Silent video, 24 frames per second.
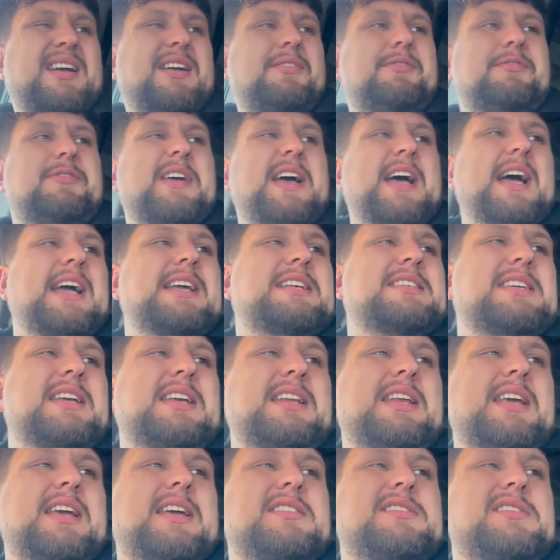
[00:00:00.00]
fit 18
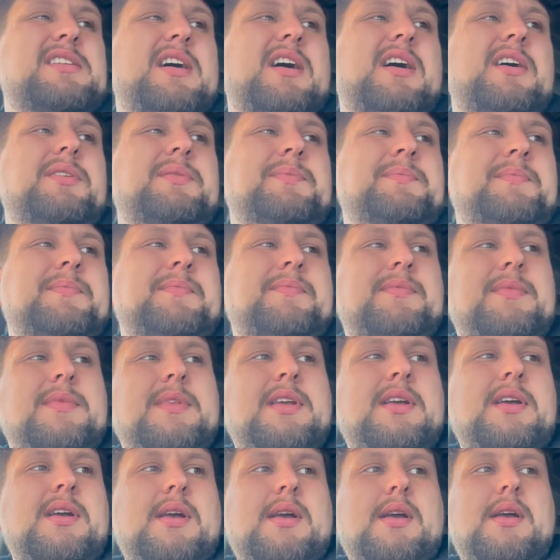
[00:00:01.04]
years ago,
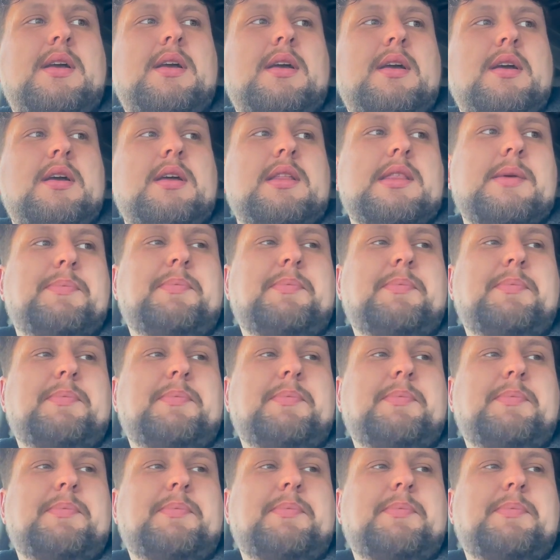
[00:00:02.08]
the